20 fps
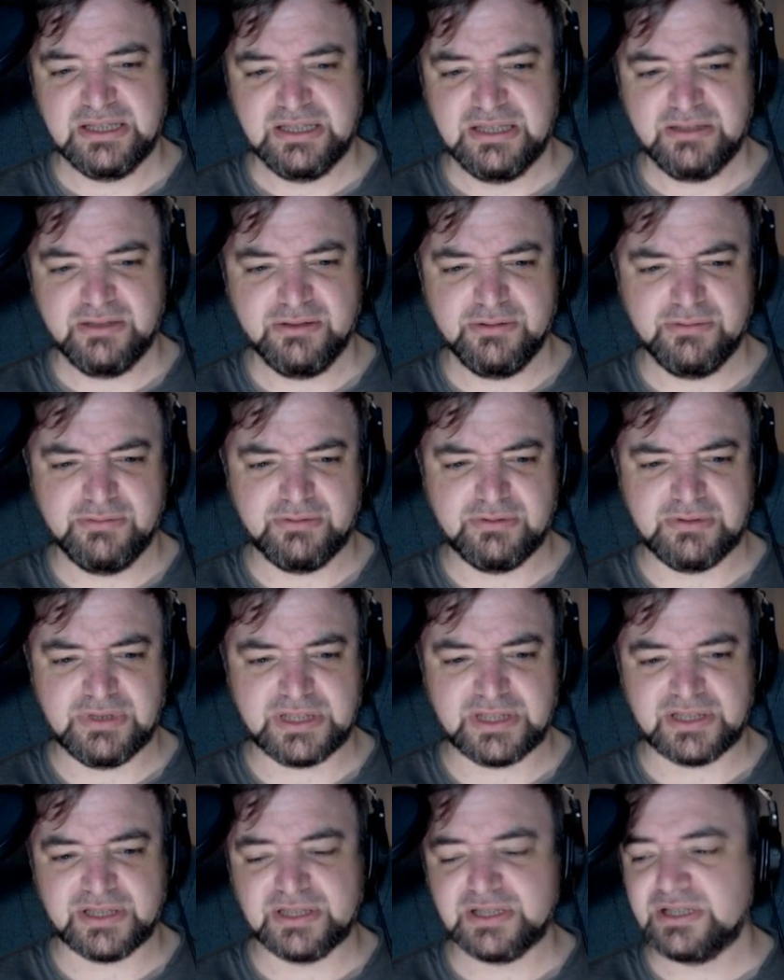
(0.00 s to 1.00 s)
do
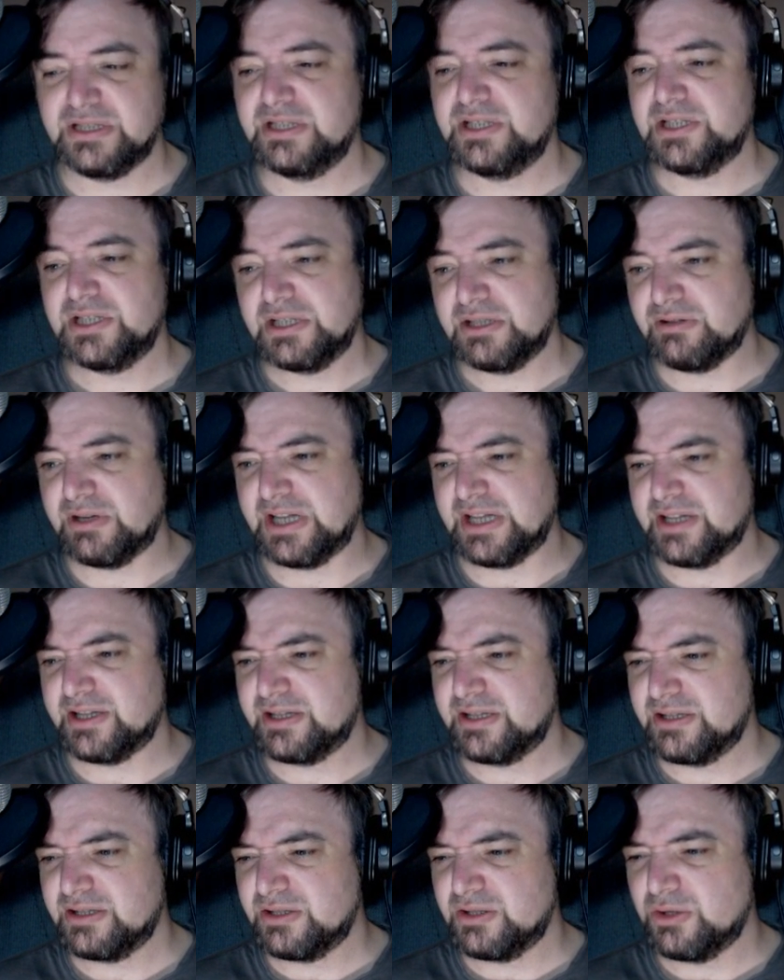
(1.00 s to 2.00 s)
it. Anyway,
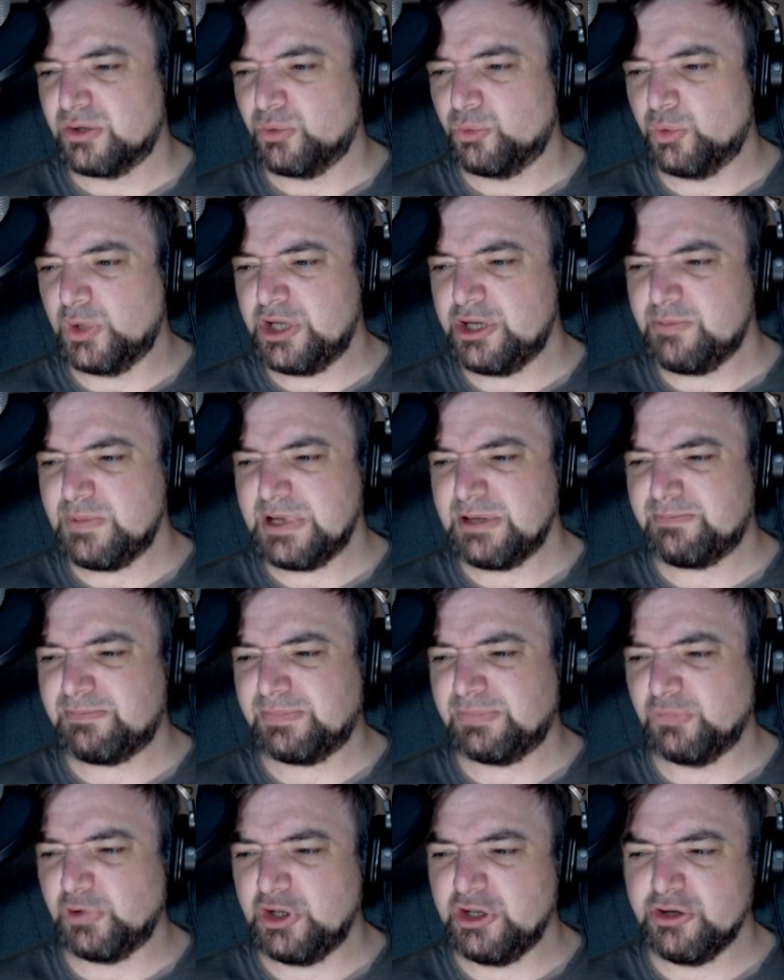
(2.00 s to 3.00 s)
will
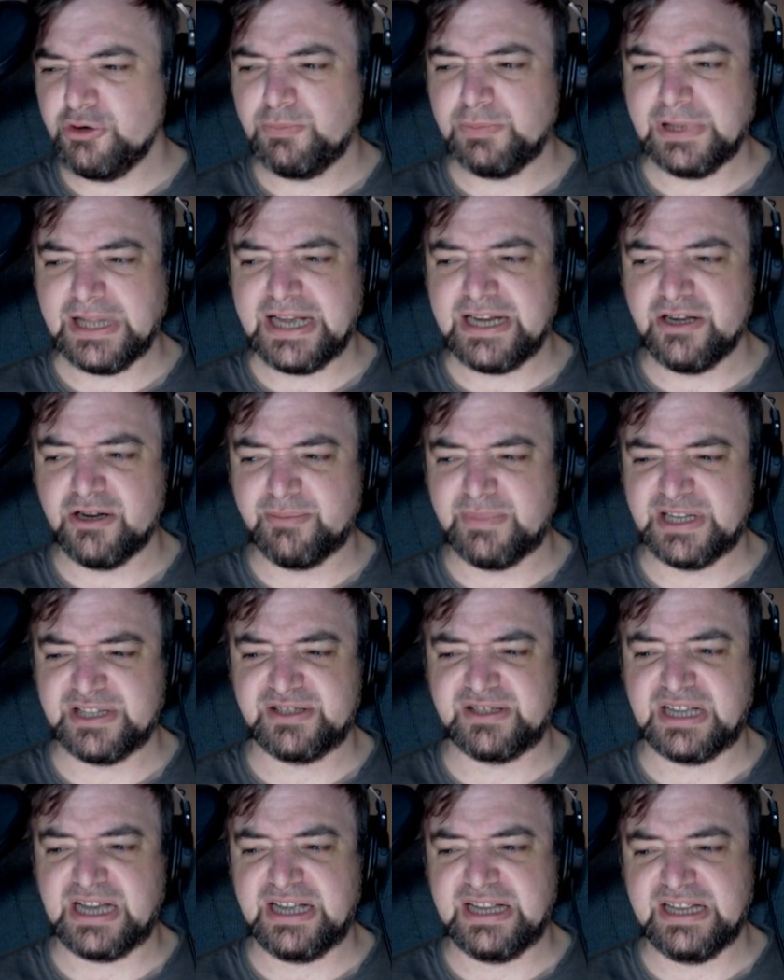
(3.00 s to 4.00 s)
you play No Man's
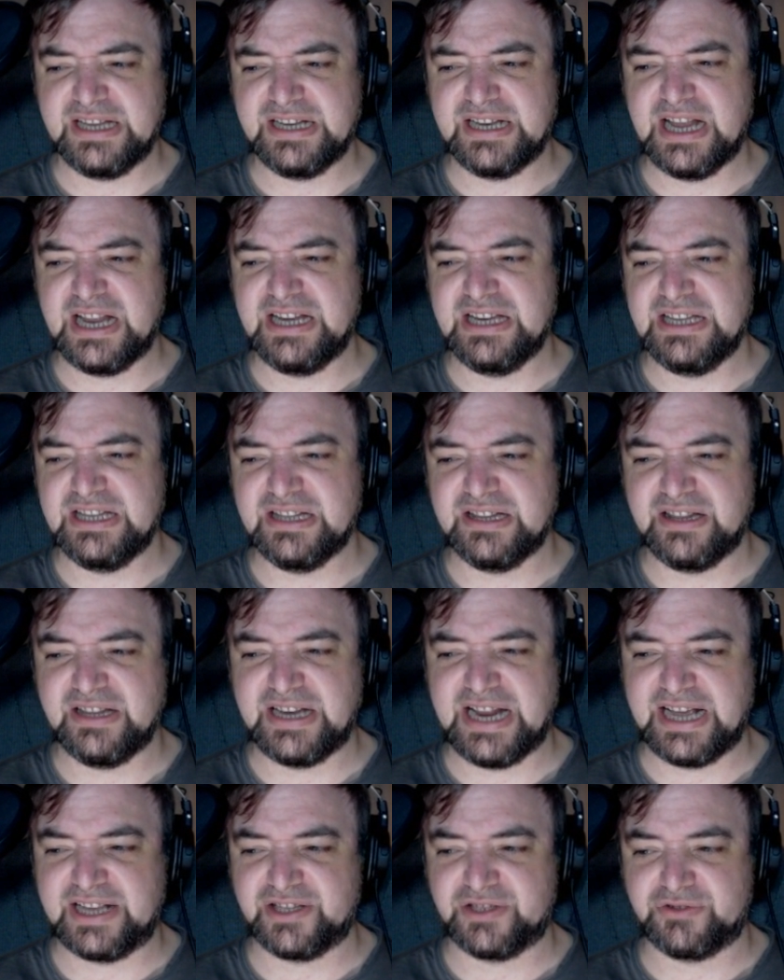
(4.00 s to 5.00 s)
Sky in any of the
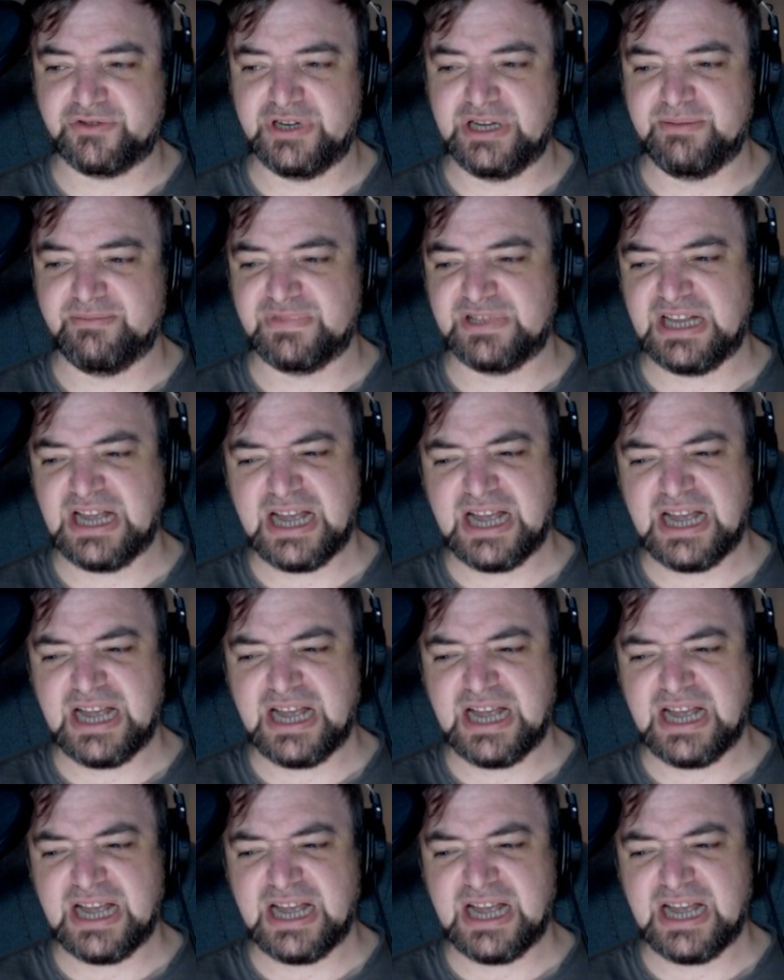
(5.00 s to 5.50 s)
next streams?